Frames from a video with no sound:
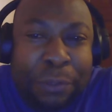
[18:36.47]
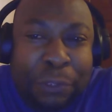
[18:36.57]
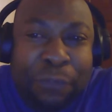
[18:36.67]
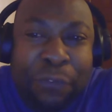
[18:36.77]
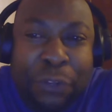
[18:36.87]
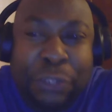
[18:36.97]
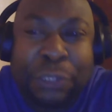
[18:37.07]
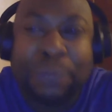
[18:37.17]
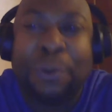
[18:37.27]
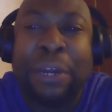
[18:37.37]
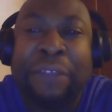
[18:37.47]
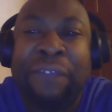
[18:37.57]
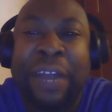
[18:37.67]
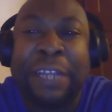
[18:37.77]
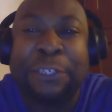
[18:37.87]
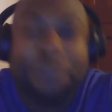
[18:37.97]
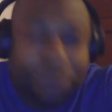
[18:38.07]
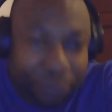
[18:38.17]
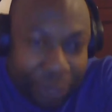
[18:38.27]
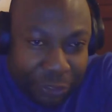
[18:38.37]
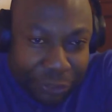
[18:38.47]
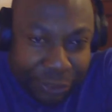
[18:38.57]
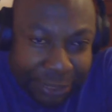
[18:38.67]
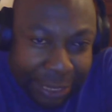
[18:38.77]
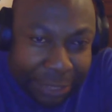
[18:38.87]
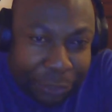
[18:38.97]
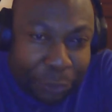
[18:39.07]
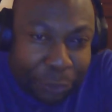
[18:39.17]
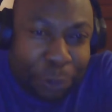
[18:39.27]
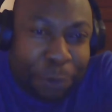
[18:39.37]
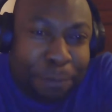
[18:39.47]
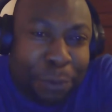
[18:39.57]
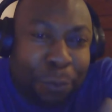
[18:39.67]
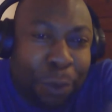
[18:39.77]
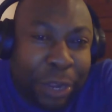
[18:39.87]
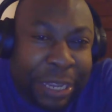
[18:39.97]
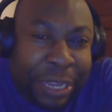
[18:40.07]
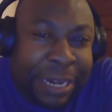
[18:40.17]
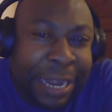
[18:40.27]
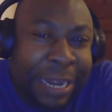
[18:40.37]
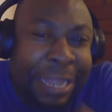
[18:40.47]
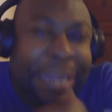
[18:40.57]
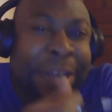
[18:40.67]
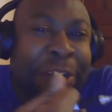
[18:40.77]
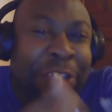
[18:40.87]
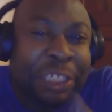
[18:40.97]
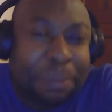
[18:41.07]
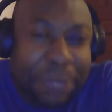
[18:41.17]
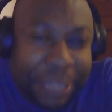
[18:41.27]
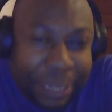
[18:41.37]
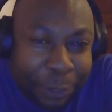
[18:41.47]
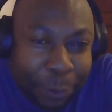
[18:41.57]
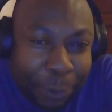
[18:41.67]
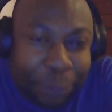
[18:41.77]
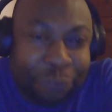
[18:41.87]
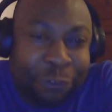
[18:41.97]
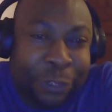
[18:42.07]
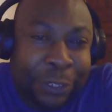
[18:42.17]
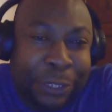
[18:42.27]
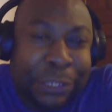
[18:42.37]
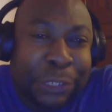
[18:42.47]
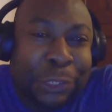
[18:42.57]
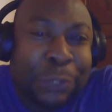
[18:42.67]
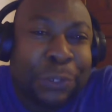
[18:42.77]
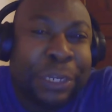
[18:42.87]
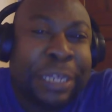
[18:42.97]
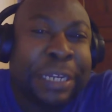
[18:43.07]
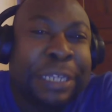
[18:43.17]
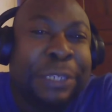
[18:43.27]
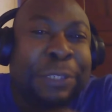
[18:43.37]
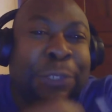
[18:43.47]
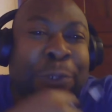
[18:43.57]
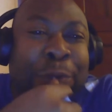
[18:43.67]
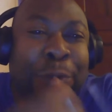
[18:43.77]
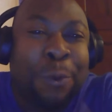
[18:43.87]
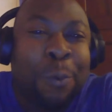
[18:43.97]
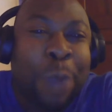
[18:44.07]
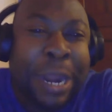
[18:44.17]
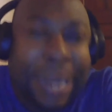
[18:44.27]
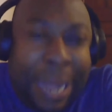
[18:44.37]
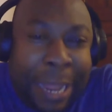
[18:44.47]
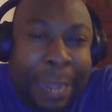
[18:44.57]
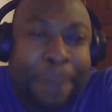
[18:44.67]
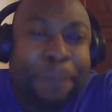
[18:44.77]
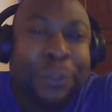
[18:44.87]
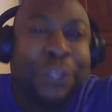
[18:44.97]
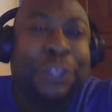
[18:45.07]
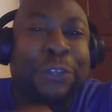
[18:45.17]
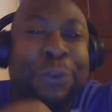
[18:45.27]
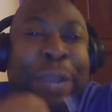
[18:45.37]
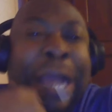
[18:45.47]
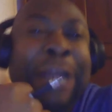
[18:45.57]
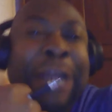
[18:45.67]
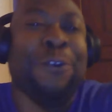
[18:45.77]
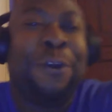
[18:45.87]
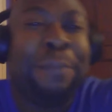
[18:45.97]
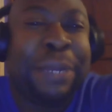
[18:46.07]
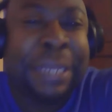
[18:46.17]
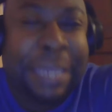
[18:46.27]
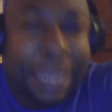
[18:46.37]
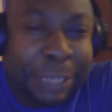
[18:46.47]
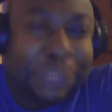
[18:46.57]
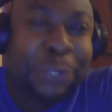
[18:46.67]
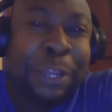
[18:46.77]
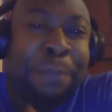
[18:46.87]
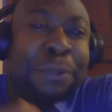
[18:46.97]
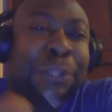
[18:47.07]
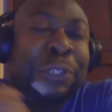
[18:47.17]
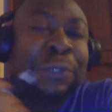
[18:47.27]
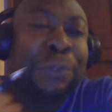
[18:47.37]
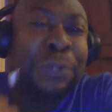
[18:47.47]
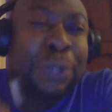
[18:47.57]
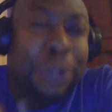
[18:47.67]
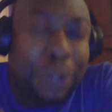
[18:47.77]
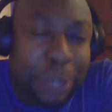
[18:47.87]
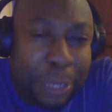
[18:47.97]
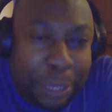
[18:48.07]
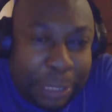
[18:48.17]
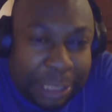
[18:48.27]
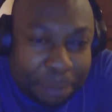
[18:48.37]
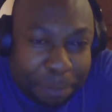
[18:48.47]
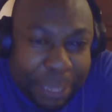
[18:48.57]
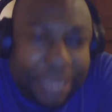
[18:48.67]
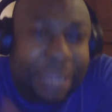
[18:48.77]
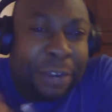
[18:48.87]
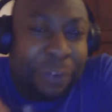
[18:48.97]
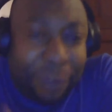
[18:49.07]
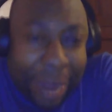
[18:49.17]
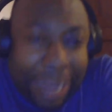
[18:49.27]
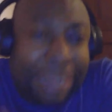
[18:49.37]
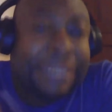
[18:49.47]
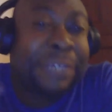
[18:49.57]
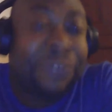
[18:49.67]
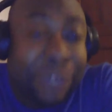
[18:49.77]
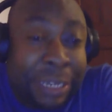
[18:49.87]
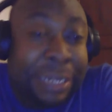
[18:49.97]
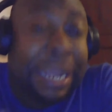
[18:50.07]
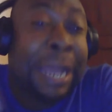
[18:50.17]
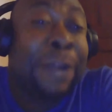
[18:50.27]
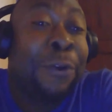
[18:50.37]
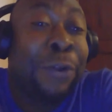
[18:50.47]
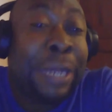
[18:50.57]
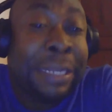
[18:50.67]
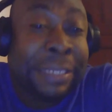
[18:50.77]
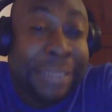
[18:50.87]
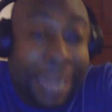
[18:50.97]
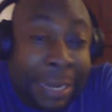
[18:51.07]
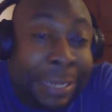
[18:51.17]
for you to qualify to be registered, you're going to be working in an English-speaking country. So they need to know whether you can communicate, you're able to speak, write, read, and understand